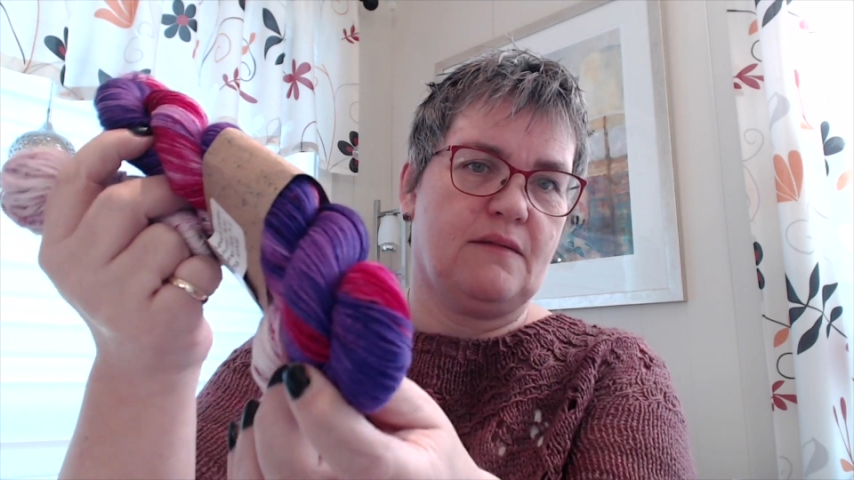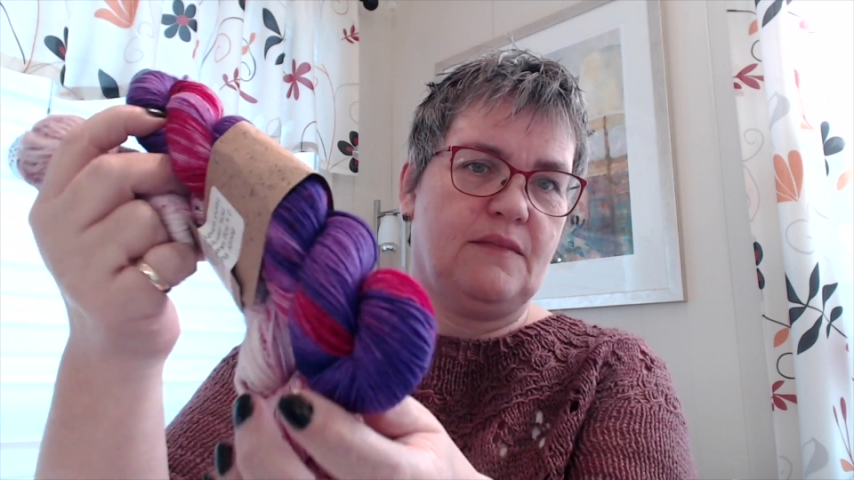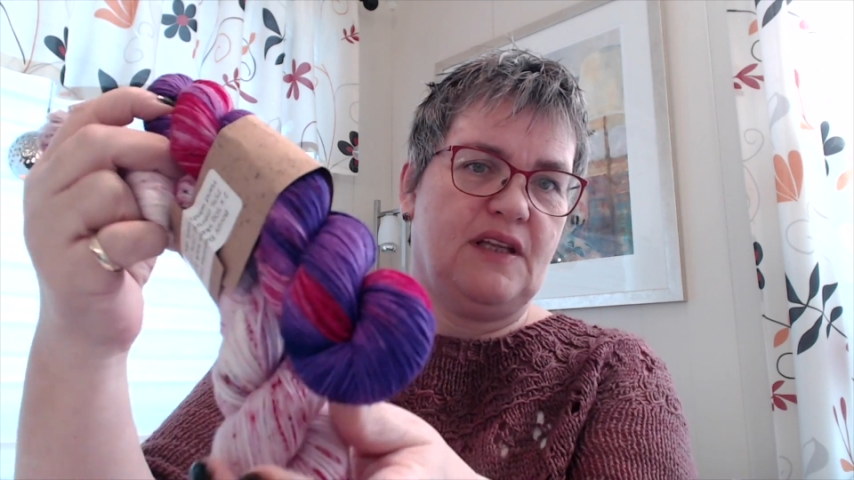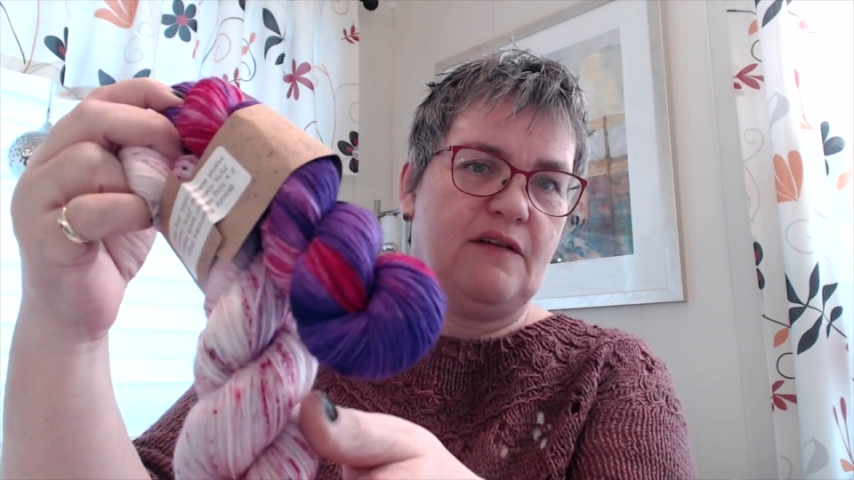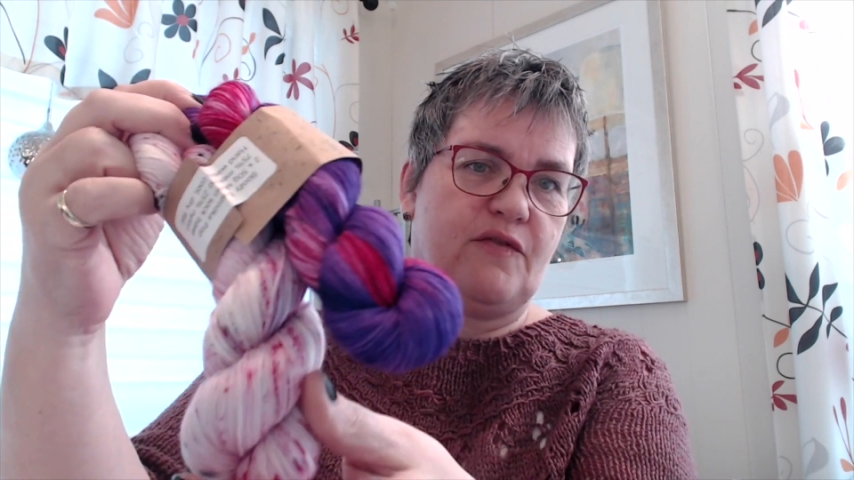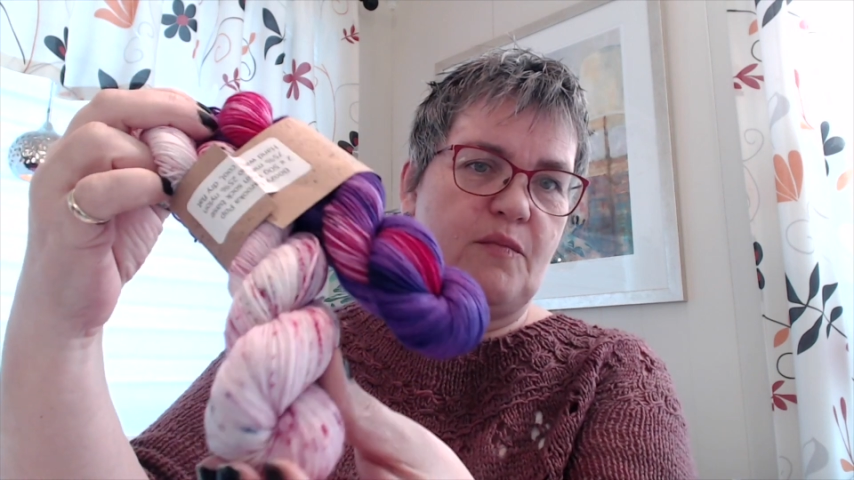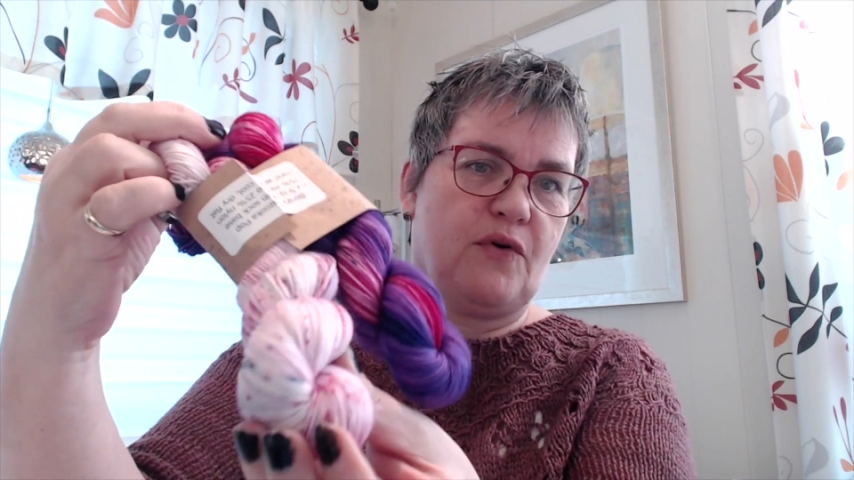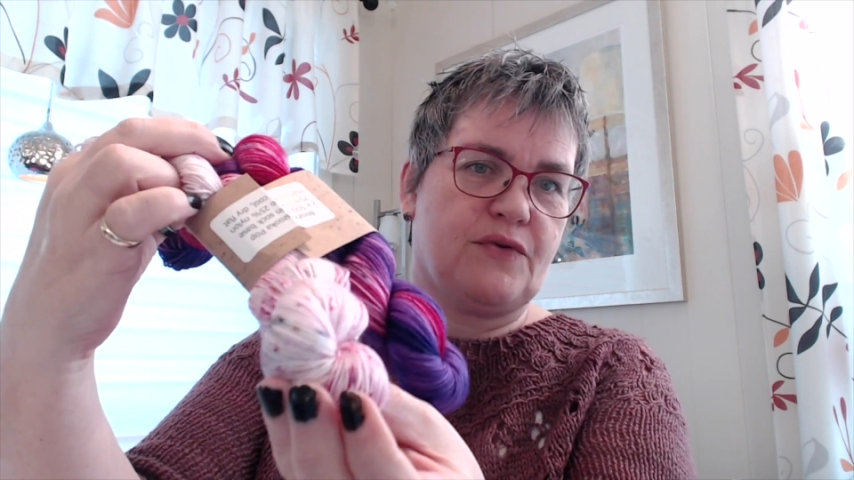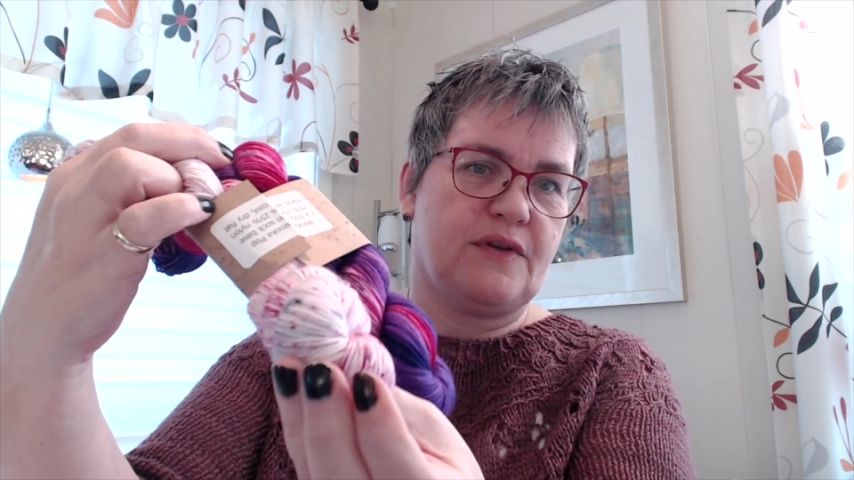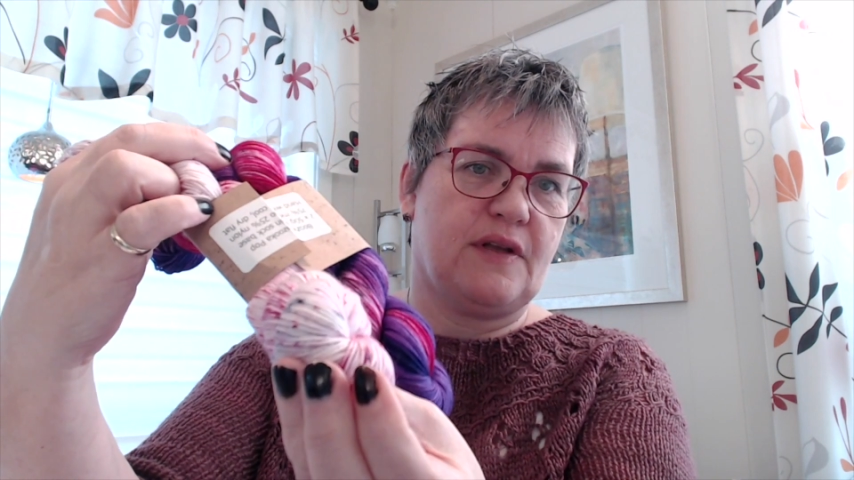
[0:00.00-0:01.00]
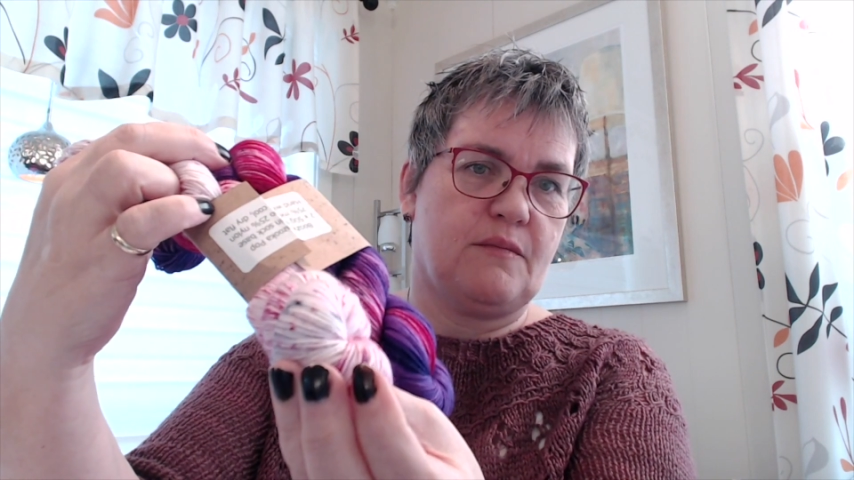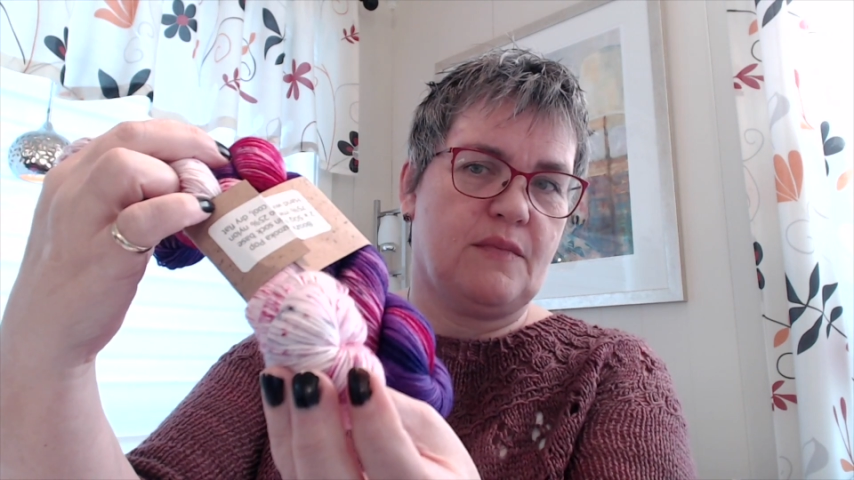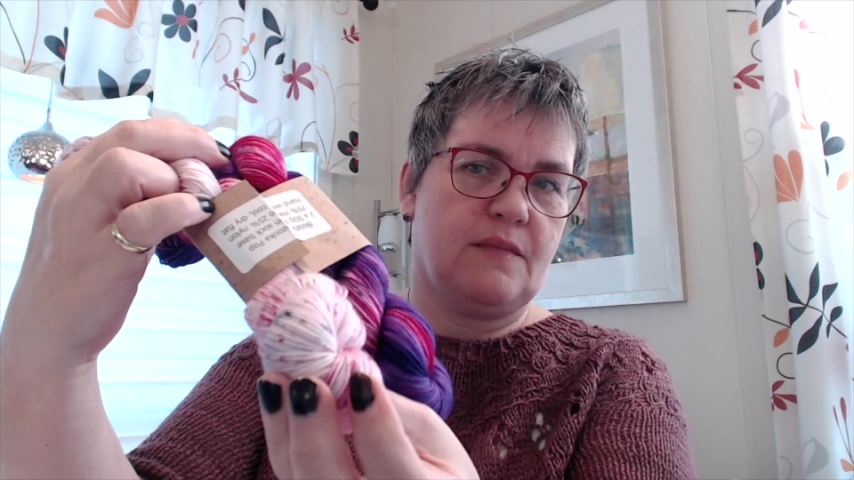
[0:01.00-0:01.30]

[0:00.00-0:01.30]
mini for both of them.